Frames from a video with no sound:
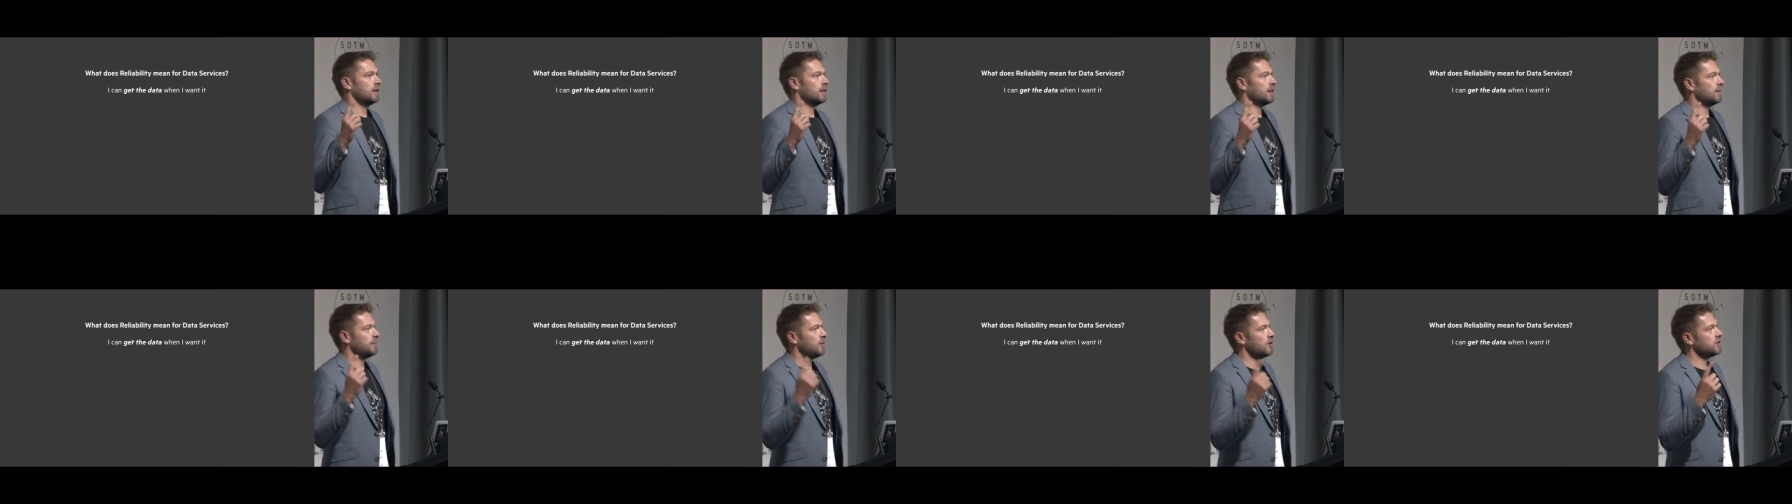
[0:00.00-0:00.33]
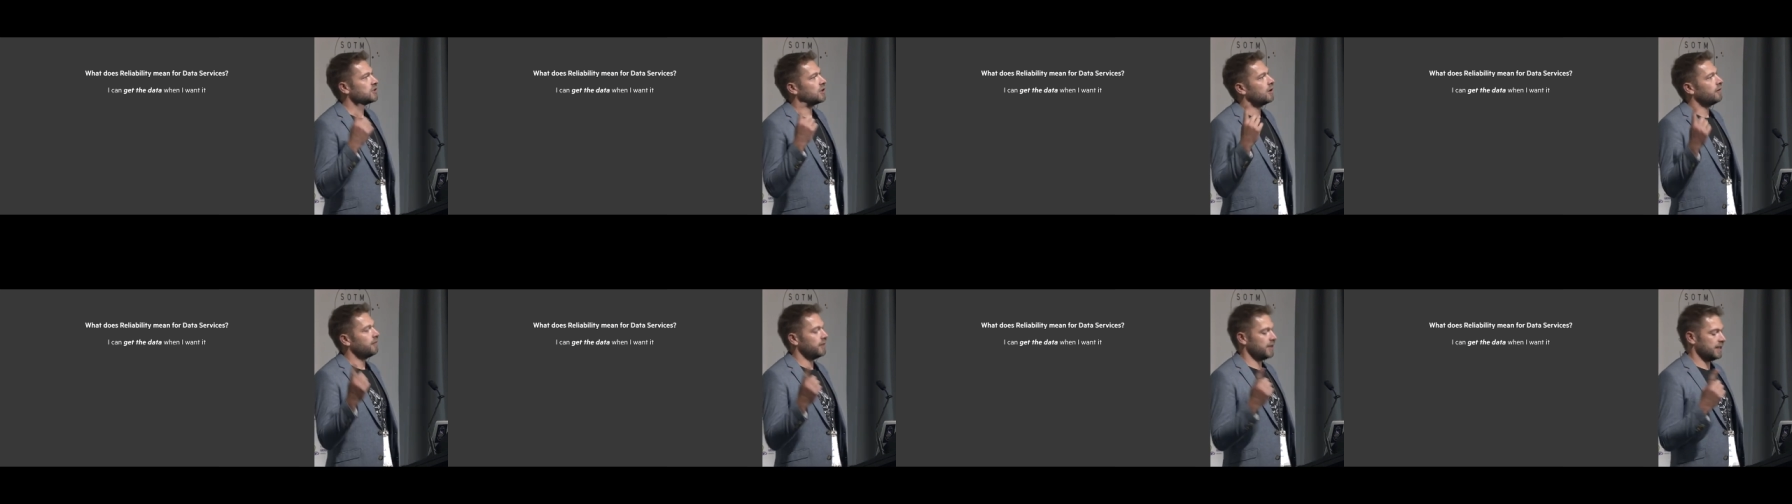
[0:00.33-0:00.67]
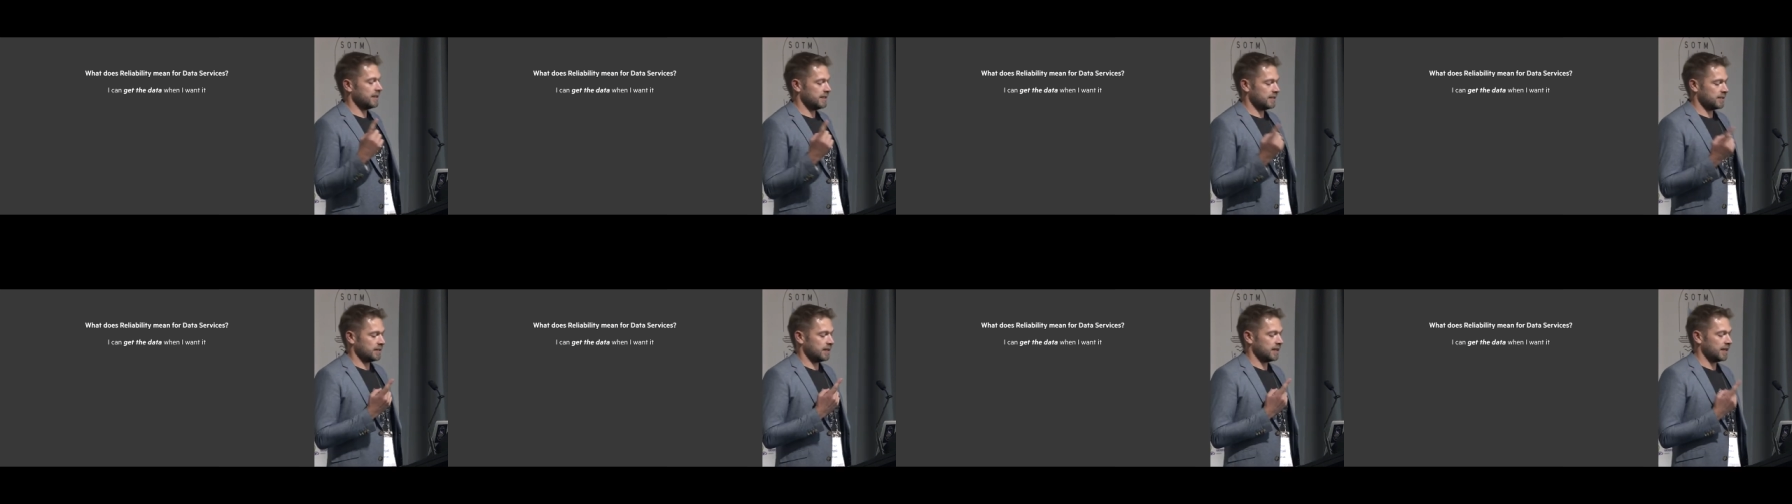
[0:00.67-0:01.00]
The most
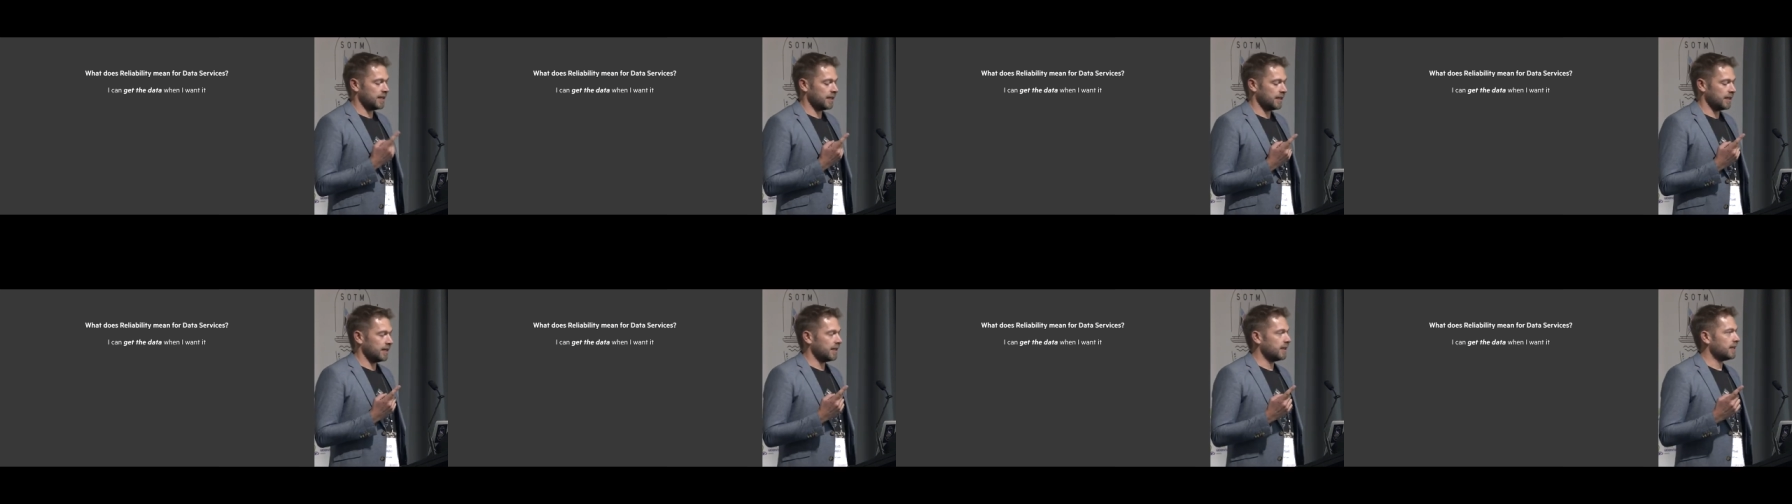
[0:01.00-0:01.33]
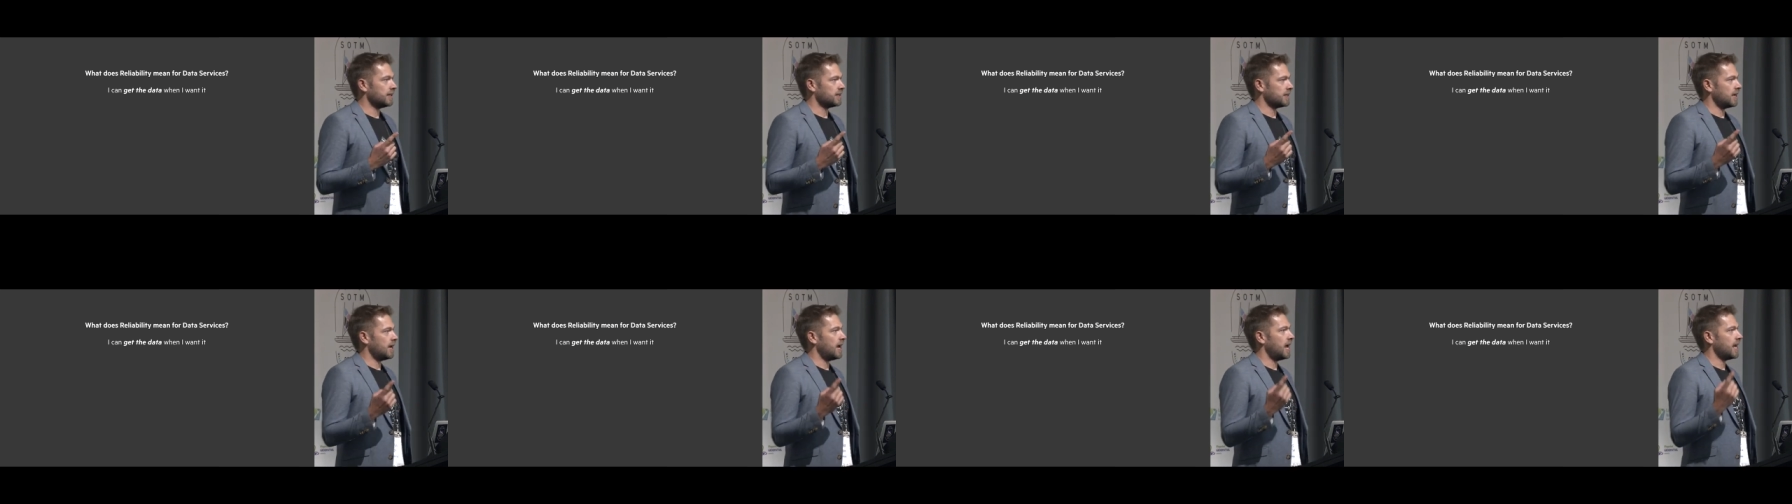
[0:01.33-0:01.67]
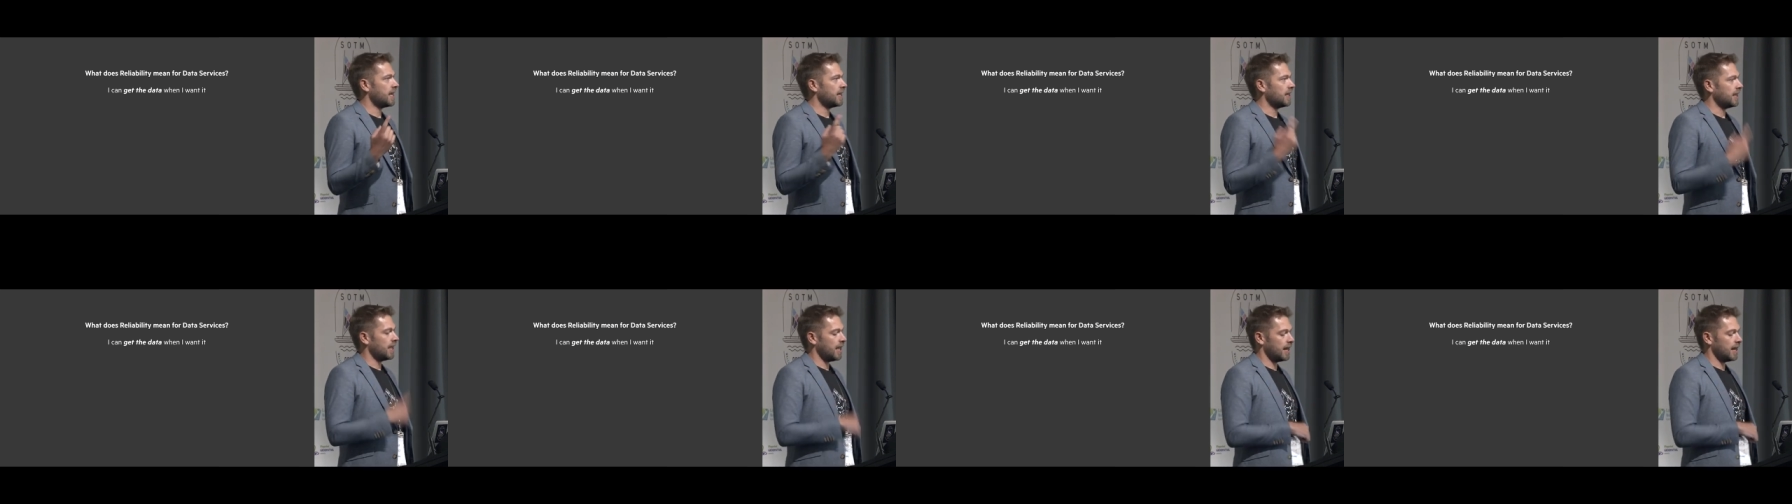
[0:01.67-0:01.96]
obvious thing is I can